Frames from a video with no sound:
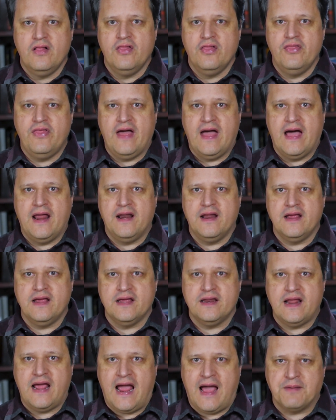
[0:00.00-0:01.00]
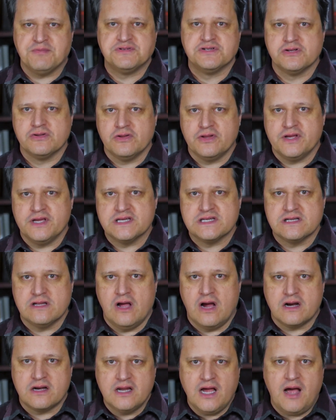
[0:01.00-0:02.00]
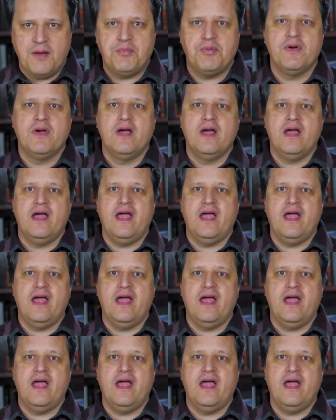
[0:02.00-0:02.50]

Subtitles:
that it absolutely is locked up.